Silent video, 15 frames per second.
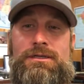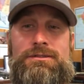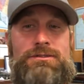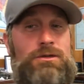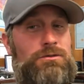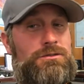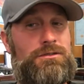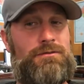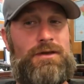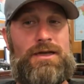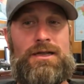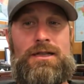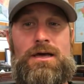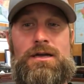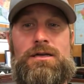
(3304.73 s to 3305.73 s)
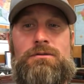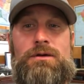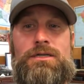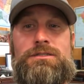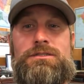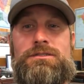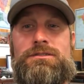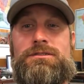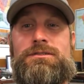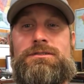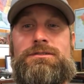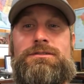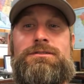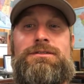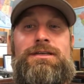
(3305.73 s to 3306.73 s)
Joseph had a lot of questions,
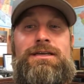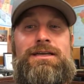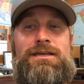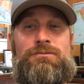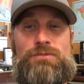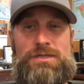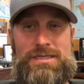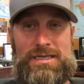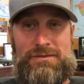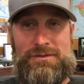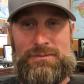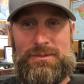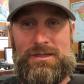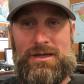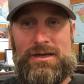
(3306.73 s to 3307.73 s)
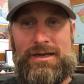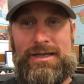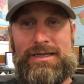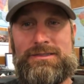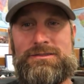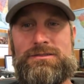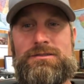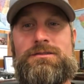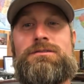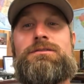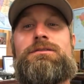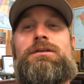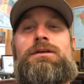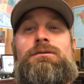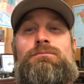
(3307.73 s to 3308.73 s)
and we gave him a lot of answers,
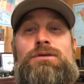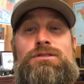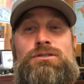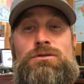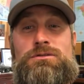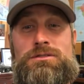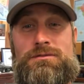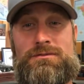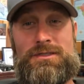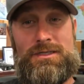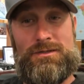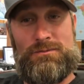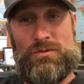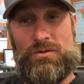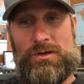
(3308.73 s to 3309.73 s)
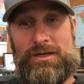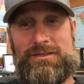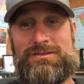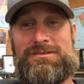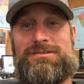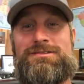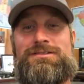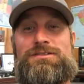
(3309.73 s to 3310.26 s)
but Joseph needed more answers.